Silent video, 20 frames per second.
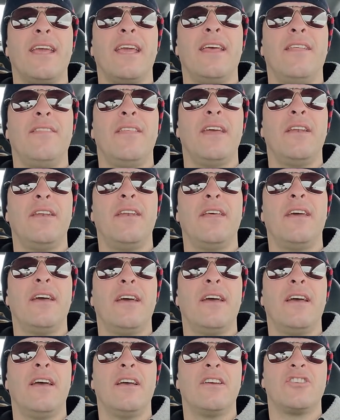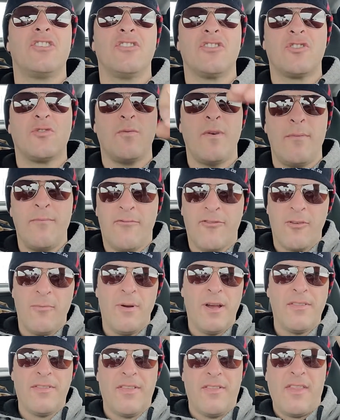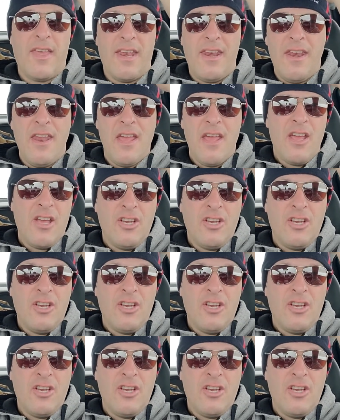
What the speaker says: And then she'll swim for a month and then